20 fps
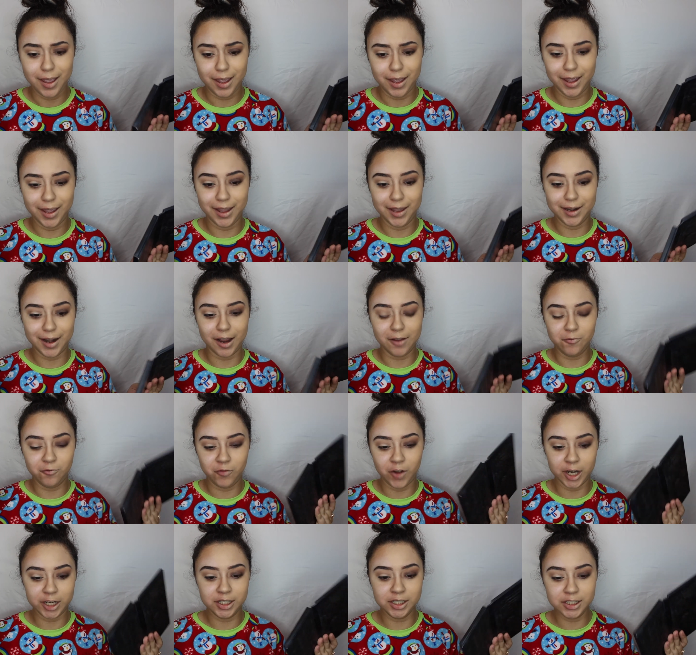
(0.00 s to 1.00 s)
And I
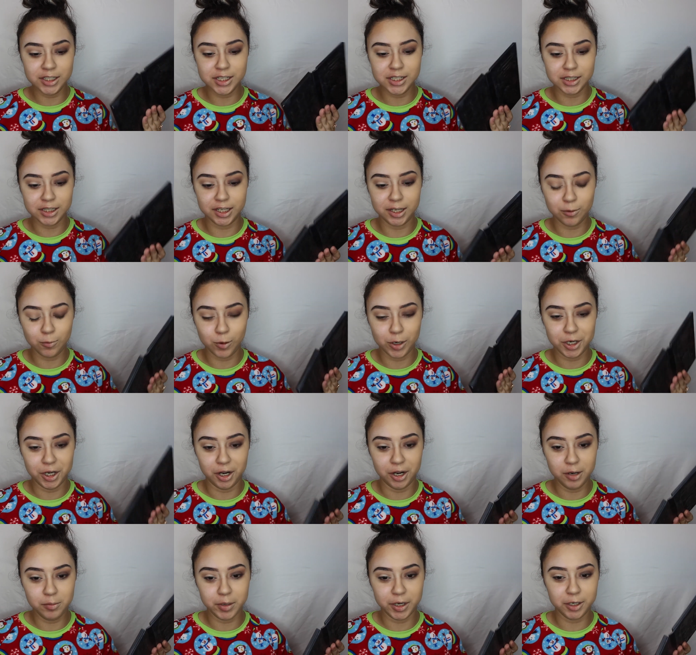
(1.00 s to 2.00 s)
finally lit one
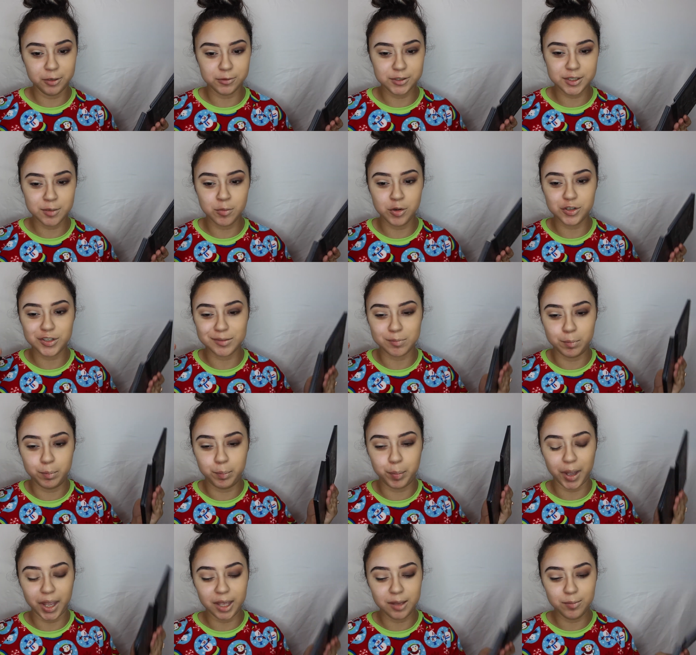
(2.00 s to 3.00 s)
up, and it was the most
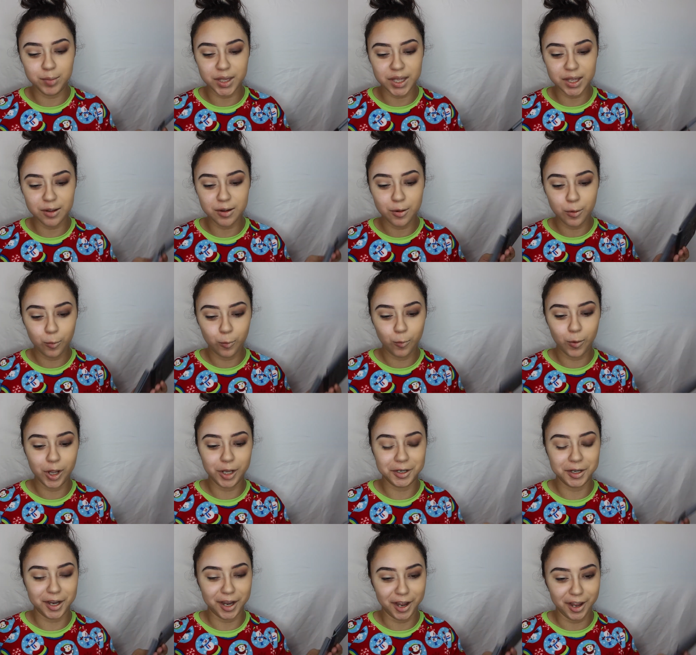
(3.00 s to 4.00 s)
baby
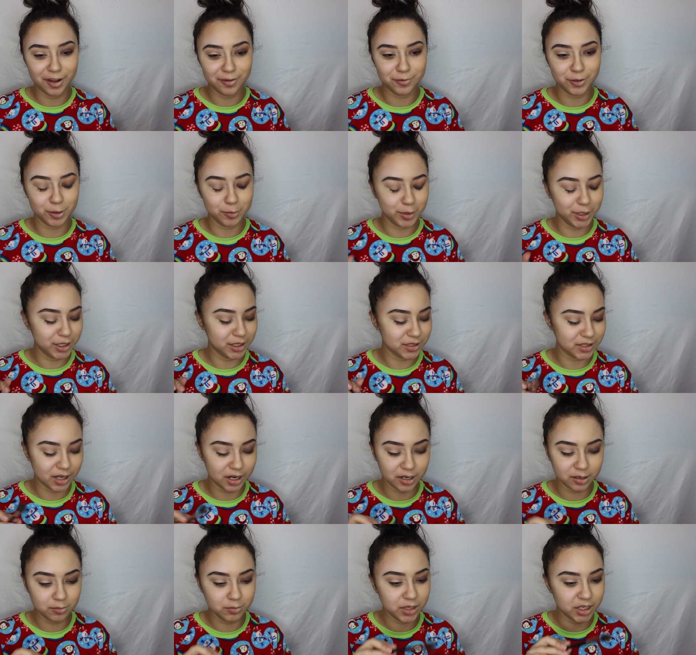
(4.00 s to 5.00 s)
one ever because
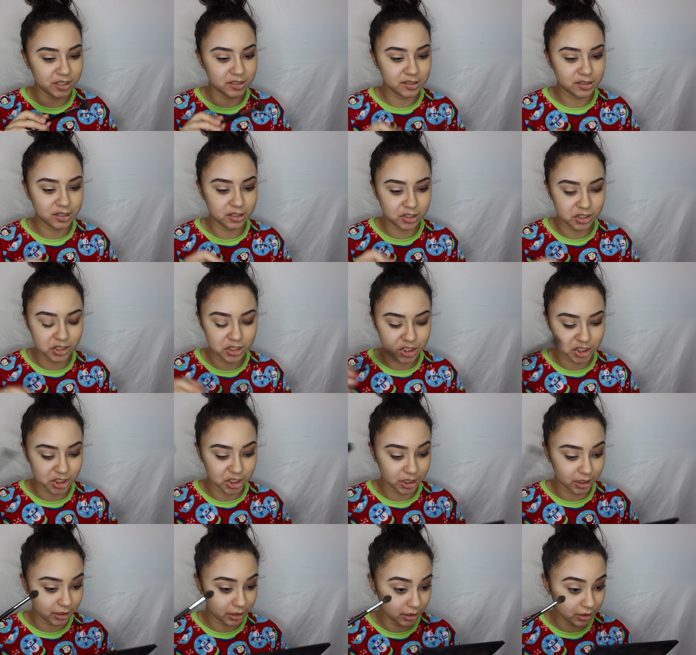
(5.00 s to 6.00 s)
I am like such a
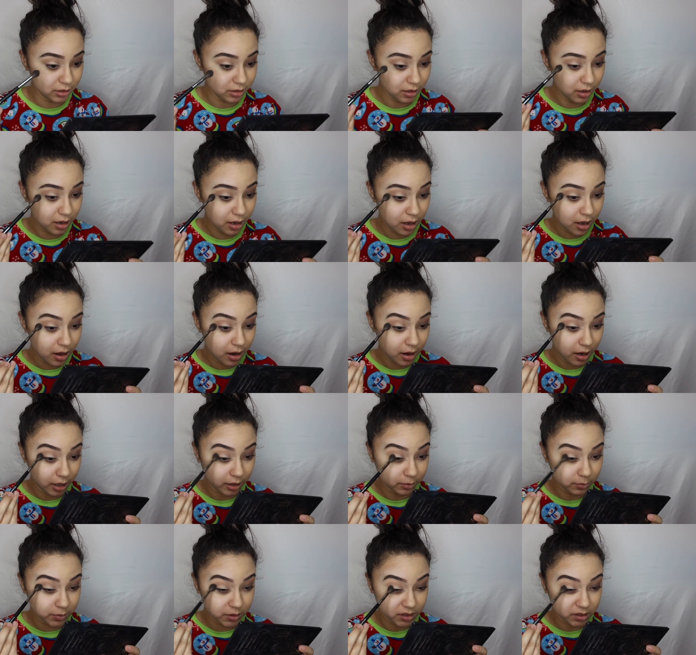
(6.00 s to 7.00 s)
chicken.
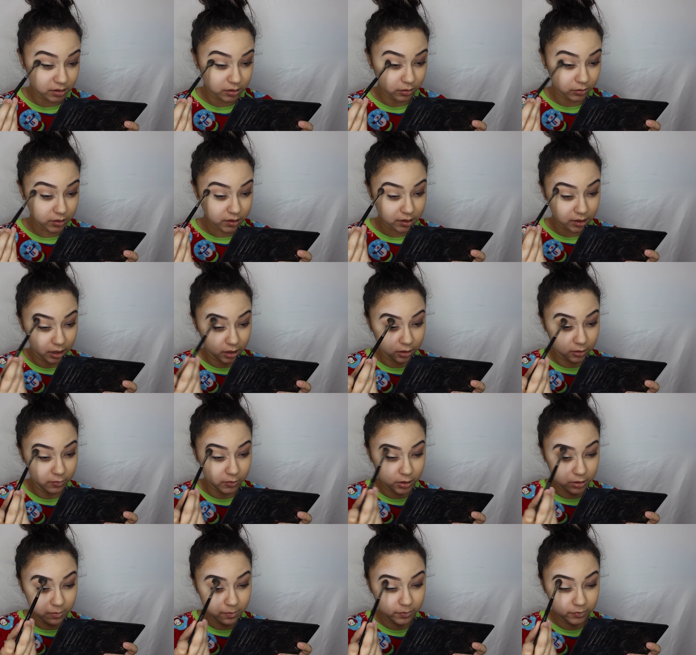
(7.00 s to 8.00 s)
I am so scared of
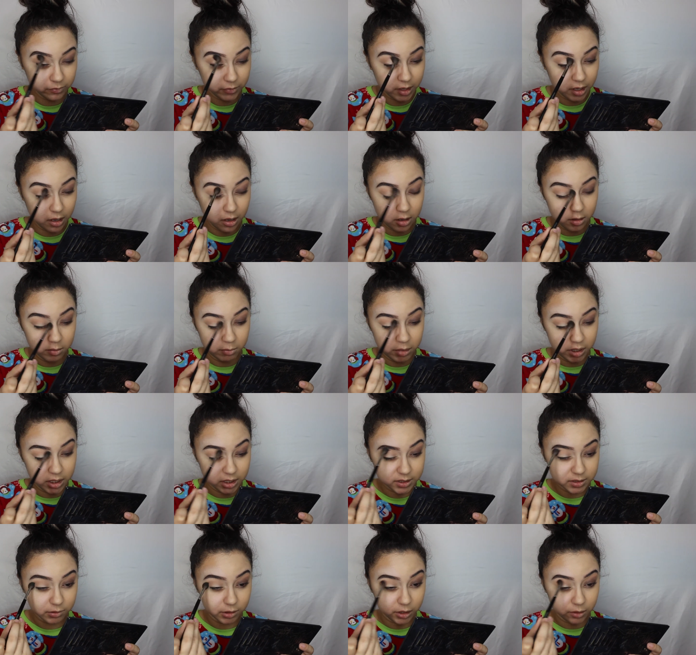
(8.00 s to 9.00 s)
them
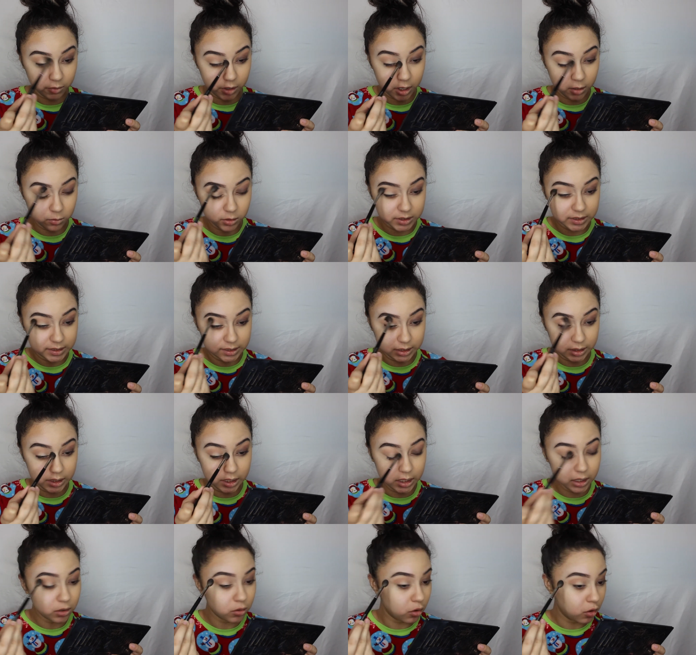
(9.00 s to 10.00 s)
because whenever I was
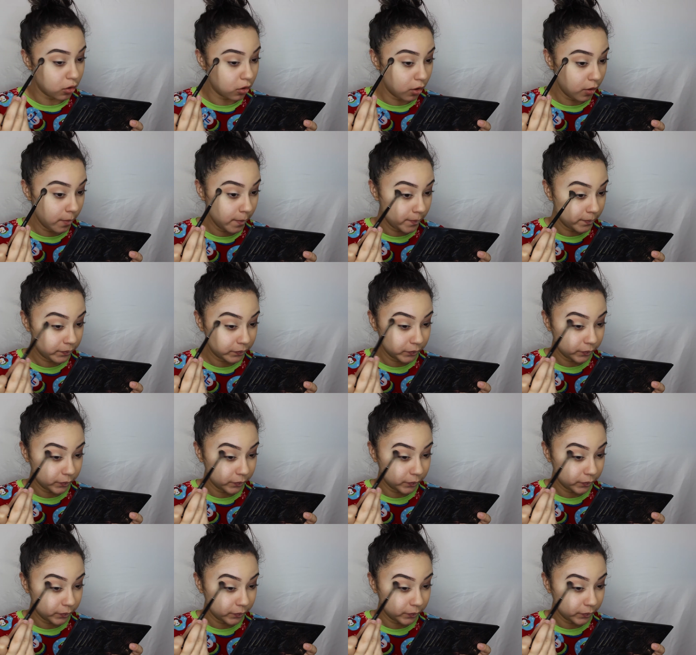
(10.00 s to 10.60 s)
little,